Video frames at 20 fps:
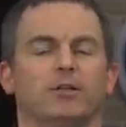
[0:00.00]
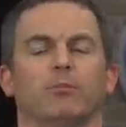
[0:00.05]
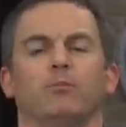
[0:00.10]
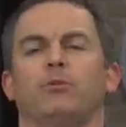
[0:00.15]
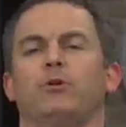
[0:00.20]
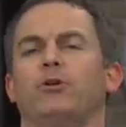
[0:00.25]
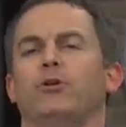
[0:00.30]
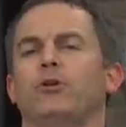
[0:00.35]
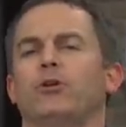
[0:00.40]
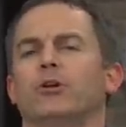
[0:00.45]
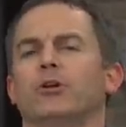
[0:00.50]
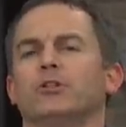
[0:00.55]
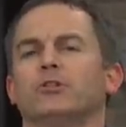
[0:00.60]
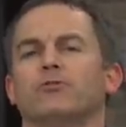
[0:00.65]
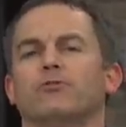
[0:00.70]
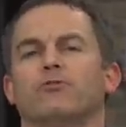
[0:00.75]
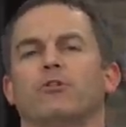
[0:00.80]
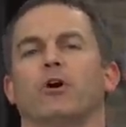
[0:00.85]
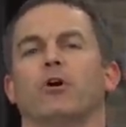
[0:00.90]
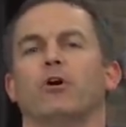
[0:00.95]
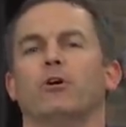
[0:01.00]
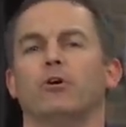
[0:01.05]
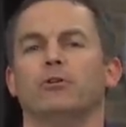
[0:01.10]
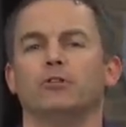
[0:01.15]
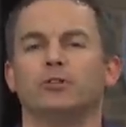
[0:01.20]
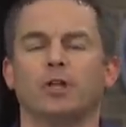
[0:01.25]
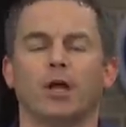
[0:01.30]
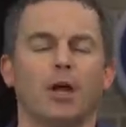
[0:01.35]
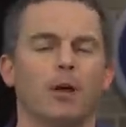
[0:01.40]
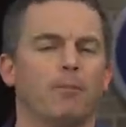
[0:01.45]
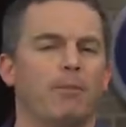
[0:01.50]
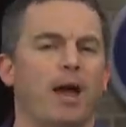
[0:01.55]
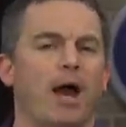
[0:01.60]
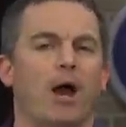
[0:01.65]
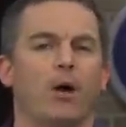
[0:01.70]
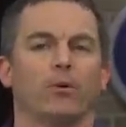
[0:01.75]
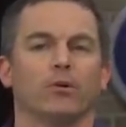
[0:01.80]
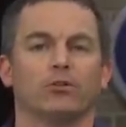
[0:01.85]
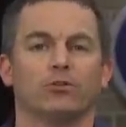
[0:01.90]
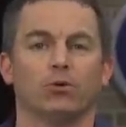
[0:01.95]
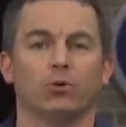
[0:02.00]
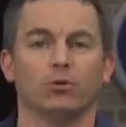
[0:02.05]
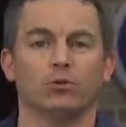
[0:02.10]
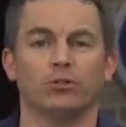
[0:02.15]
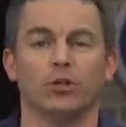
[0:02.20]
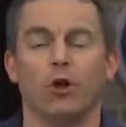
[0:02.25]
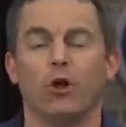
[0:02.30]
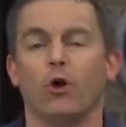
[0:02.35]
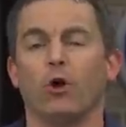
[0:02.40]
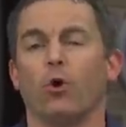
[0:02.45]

computers, phones, power tools,